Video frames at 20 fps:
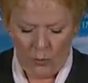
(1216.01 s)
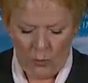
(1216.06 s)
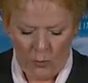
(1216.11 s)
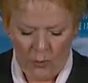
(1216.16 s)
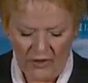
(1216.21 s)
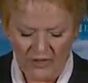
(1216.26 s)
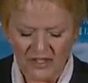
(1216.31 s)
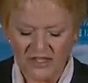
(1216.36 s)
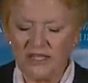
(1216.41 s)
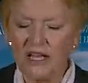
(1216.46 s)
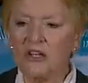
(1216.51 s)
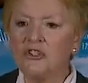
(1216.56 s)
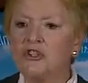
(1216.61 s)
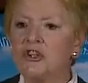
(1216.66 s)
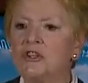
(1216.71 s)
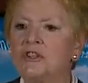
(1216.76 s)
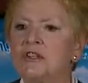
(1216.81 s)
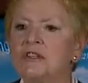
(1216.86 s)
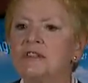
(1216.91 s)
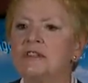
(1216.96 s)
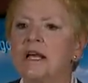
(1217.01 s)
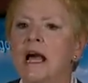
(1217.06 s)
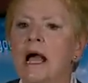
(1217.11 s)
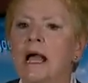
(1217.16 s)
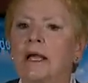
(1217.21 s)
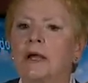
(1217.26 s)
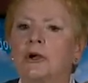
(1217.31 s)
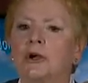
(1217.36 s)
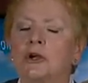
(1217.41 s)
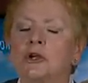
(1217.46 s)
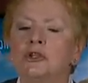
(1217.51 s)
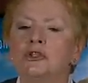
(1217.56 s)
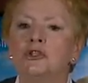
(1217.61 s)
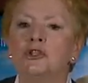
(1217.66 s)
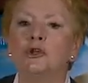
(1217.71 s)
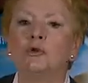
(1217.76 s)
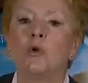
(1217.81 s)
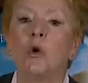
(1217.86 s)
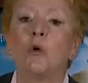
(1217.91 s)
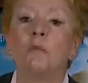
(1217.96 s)
with such a desire
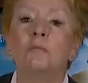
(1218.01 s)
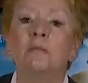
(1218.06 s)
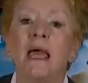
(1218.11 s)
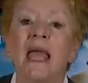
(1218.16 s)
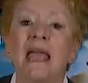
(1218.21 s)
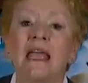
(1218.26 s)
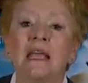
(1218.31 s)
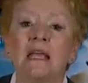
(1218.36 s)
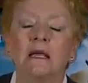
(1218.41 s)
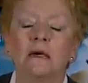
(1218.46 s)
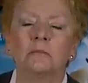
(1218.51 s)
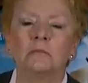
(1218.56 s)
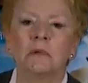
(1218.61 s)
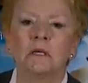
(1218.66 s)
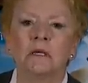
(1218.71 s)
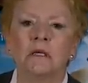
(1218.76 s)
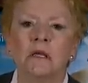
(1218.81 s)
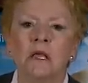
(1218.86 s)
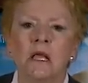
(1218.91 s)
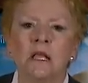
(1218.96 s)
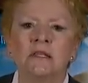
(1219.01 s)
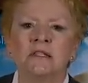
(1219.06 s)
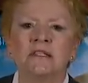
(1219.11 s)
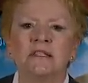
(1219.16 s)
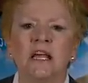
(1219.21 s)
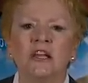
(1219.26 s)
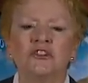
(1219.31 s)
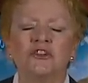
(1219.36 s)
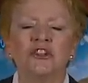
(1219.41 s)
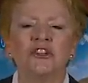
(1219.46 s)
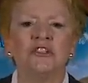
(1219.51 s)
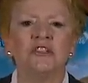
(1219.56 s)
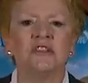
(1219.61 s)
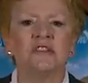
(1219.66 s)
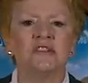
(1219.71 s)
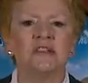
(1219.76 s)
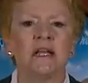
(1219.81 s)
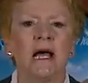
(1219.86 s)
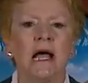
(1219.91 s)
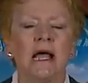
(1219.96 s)
to obey Him, such a
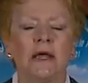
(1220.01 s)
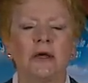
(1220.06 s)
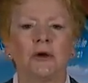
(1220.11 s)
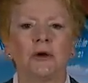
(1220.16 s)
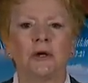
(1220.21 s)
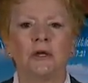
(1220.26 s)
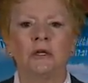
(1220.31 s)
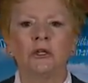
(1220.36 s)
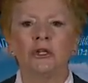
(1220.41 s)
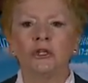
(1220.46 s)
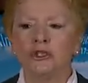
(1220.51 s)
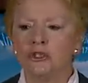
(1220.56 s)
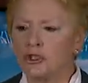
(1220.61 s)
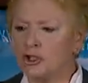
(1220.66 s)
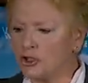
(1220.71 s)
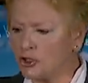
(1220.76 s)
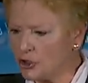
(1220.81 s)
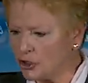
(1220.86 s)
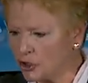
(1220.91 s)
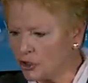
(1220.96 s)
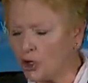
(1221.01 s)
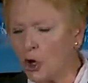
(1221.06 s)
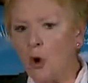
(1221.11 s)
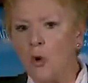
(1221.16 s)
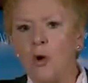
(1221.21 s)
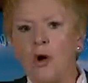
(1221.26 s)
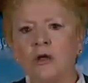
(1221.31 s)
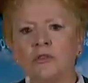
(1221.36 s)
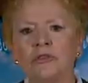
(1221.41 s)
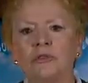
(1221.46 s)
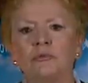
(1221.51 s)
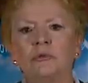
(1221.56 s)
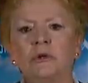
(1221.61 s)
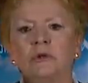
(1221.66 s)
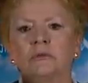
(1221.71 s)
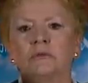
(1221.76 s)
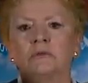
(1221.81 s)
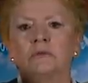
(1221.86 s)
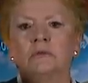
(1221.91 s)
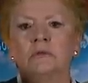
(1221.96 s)
desire to just go on
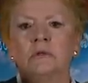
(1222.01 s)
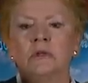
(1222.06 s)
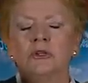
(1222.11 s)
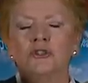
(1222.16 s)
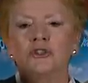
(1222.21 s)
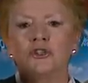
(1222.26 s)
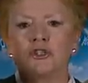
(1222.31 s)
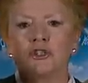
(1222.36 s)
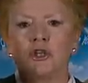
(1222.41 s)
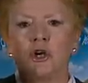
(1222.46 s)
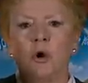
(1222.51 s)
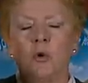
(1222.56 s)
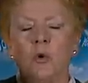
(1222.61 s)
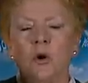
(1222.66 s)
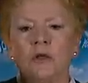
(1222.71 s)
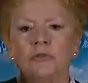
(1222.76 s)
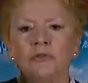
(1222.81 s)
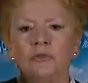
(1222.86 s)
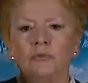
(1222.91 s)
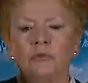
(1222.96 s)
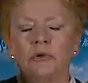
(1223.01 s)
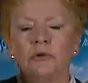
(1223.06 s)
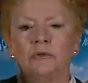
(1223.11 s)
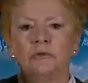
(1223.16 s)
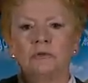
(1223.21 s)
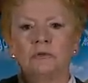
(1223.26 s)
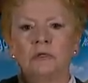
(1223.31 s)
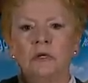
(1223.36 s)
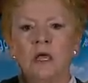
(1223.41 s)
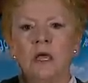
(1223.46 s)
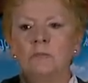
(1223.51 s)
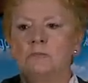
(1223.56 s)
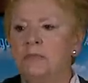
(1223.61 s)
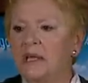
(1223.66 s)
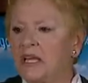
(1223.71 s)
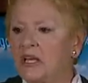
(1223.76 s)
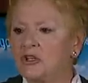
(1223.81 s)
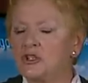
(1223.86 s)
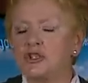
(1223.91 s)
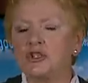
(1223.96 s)
through, just go on through.
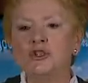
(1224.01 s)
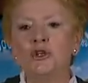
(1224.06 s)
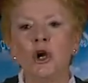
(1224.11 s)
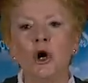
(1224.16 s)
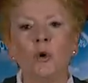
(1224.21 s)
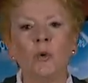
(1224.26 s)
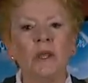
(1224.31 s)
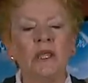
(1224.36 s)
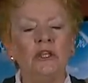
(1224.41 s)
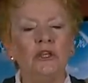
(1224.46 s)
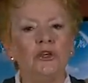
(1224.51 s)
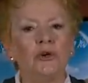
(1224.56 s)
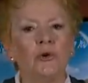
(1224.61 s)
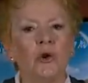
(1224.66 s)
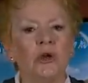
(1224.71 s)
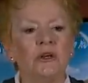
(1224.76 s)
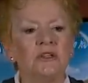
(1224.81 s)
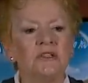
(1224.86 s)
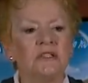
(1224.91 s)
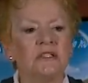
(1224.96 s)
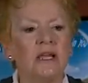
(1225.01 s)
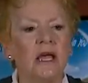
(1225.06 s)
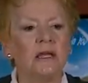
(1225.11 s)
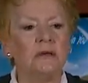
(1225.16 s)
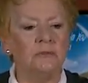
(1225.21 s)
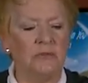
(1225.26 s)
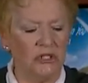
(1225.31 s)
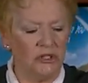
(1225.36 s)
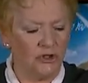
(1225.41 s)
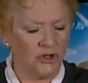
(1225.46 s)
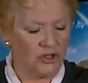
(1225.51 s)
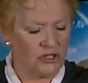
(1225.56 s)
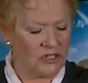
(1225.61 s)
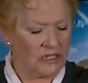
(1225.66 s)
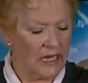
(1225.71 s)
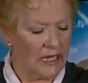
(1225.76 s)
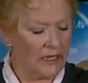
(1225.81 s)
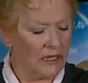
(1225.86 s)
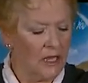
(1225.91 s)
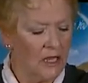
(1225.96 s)
Because knowing you're on assignment, just
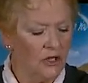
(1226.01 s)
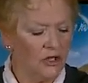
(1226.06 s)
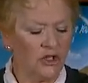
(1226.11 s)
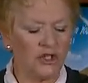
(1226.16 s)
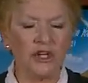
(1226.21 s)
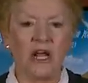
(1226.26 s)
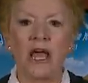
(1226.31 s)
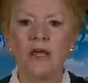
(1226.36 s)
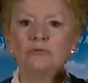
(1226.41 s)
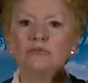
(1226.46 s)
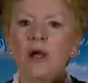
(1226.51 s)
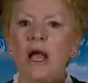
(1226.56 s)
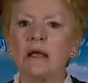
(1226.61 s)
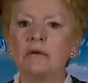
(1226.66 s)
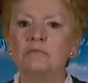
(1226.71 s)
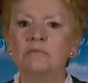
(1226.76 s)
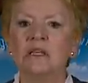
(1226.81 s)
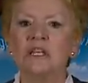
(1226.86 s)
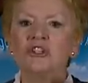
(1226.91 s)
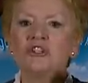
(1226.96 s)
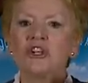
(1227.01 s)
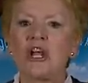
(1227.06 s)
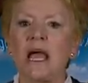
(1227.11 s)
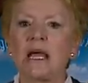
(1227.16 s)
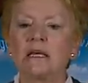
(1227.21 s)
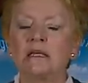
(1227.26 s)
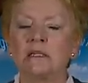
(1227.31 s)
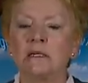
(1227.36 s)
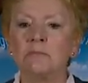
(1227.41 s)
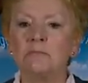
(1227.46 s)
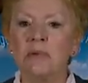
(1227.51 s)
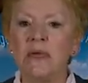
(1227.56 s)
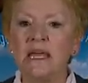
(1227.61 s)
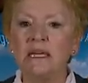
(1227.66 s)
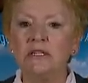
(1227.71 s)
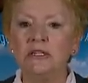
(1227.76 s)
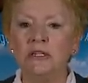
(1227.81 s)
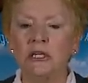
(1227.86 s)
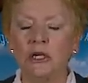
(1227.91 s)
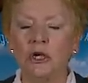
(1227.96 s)
like Shadrach, Meshach, and
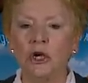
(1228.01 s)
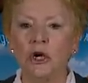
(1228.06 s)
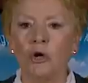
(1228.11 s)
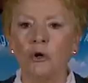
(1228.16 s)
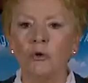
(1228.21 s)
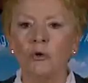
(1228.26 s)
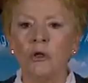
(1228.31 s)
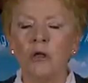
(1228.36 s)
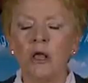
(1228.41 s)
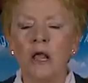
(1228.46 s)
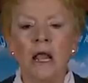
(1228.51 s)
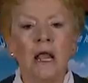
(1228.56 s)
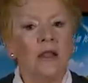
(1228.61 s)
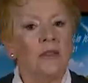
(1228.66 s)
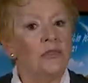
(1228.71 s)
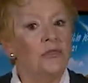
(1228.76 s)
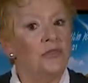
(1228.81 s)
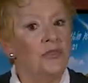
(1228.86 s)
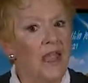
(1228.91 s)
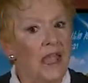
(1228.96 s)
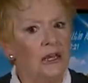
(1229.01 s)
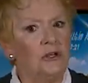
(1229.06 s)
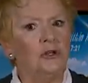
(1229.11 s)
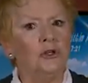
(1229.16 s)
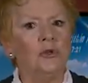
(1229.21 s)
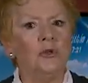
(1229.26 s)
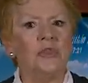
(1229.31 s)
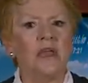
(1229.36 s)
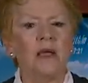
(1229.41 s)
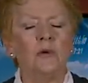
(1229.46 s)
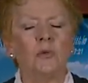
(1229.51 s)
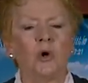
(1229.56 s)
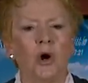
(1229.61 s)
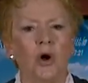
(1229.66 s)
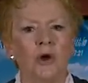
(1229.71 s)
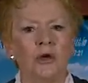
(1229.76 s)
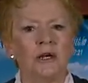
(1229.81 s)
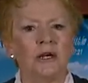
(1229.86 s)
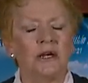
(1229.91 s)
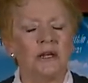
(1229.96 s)
Abednego, they knew they were
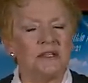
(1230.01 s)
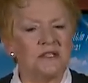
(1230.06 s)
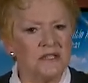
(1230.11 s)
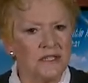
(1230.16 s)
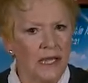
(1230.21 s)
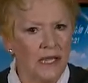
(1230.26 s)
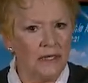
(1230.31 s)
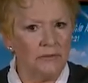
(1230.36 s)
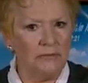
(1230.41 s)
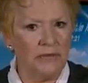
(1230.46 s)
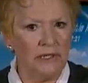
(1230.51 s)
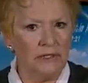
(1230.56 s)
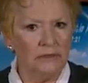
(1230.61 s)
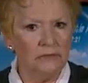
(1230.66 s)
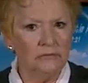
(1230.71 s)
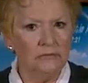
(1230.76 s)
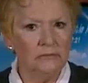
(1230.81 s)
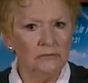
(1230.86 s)
on an assignment.